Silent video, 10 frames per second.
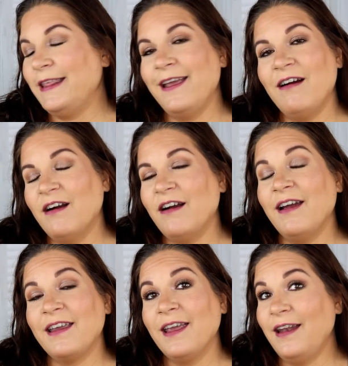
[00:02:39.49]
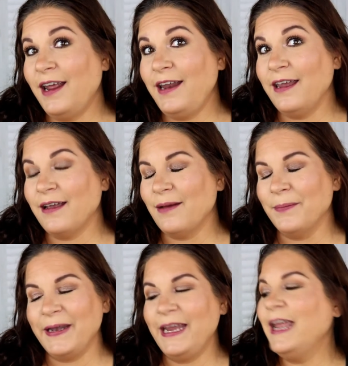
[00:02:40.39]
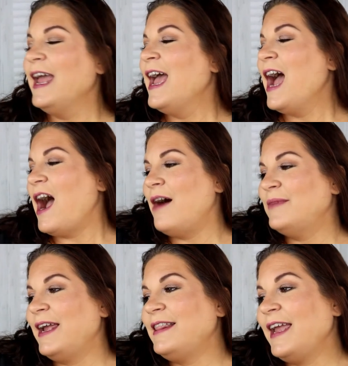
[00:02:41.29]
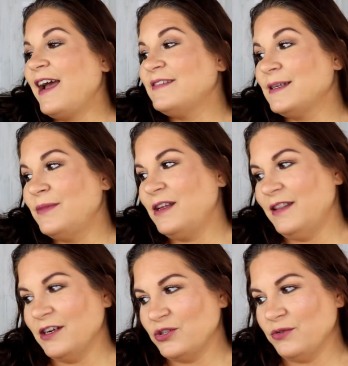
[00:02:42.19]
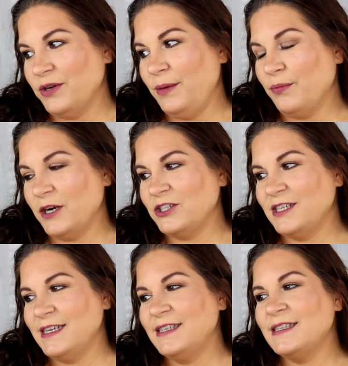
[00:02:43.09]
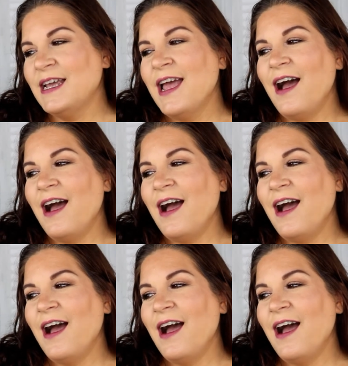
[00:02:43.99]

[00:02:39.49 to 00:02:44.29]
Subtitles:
They are a Canadian company, and they have some luxury brushes.